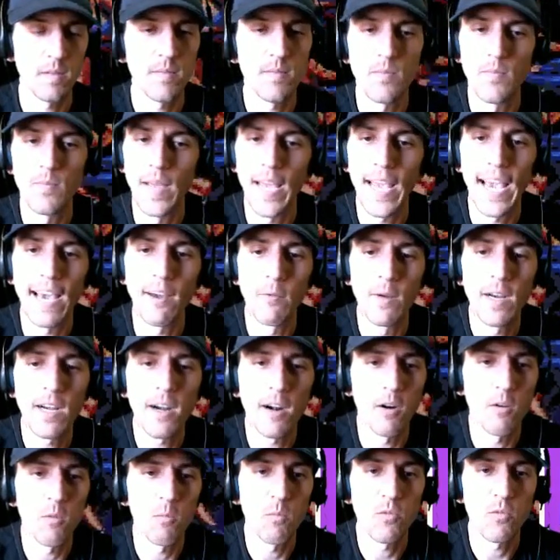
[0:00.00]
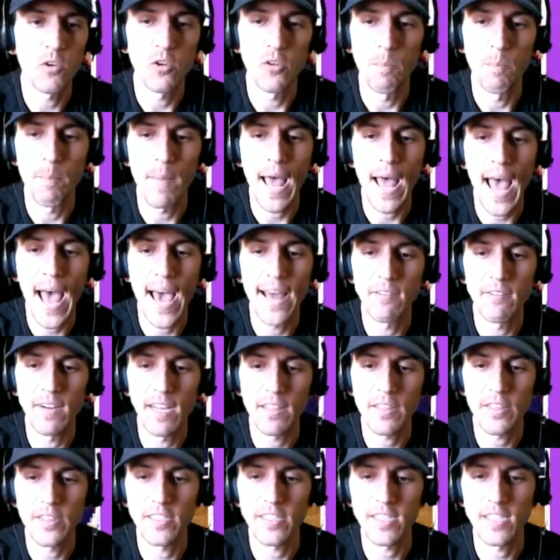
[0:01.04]
Man, we are doing bad. We
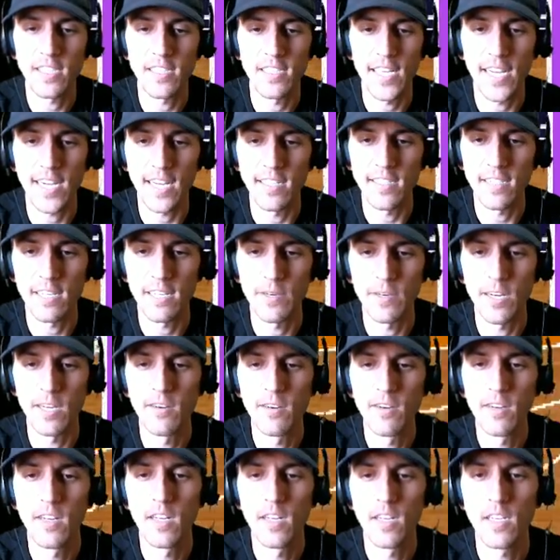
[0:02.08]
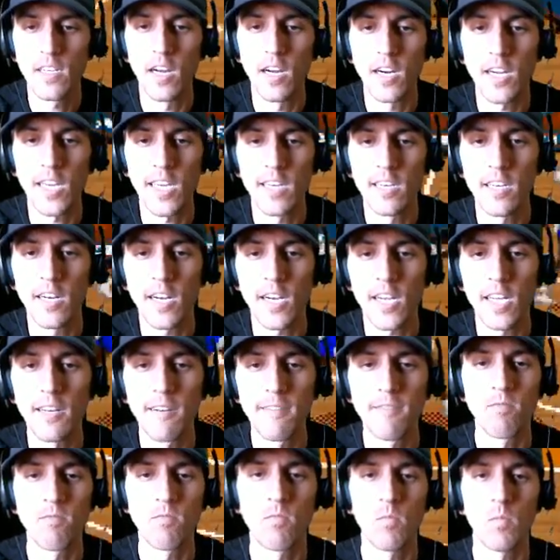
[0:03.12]
got thirteen seconds. Here we go. Dunk it. Dunk it.
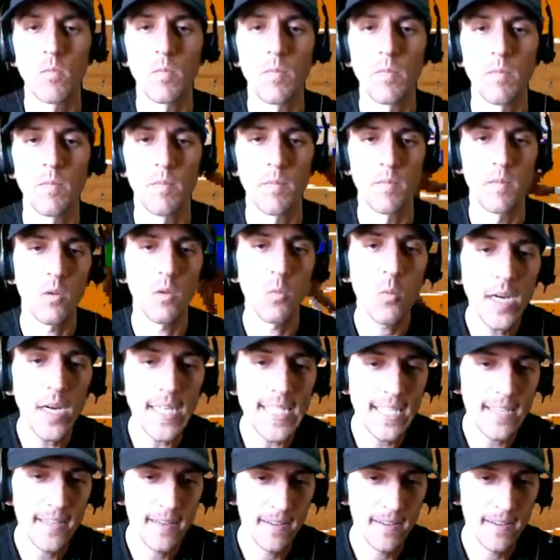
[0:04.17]
What?